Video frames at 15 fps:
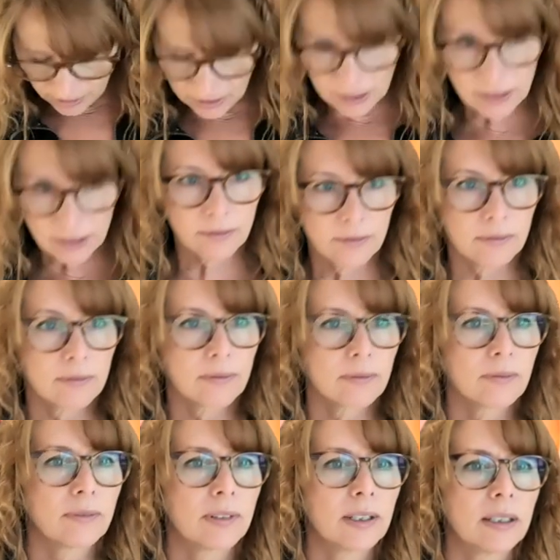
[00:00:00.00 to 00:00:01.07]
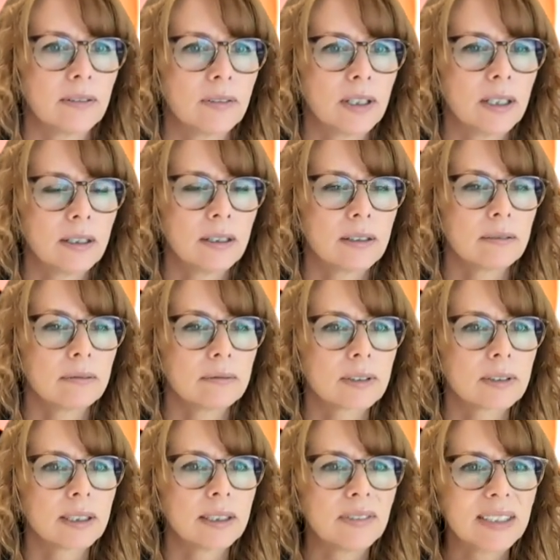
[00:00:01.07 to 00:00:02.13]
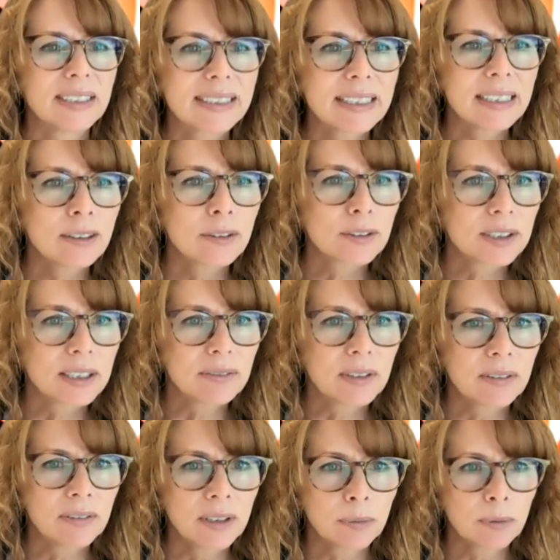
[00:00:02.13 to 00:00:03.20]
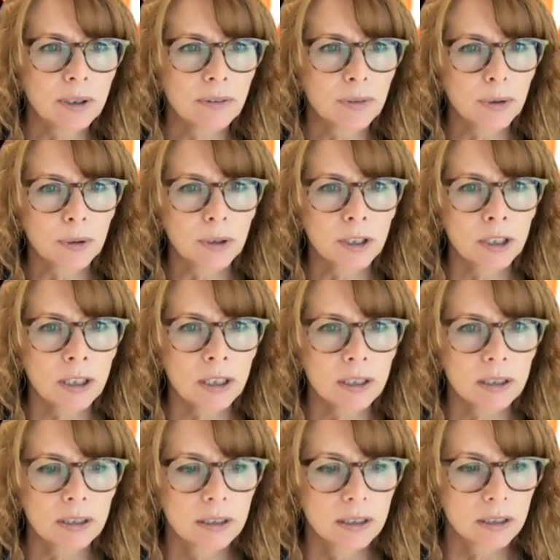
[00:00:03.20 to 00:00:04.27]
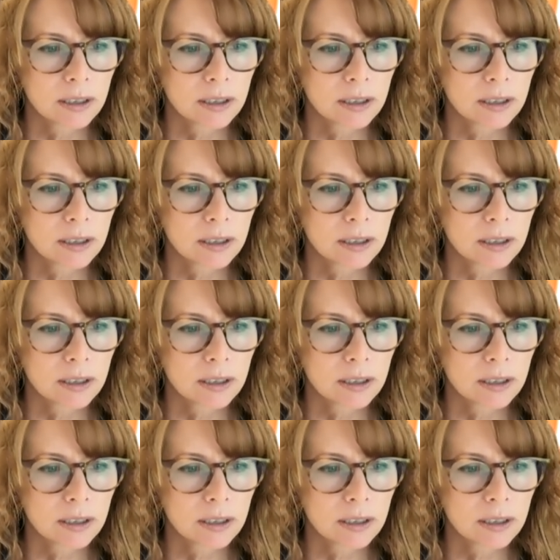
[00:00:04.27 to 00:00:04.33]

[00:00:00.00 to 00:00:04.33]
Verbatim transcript: CVV, CVC or CVV, whatever you call it.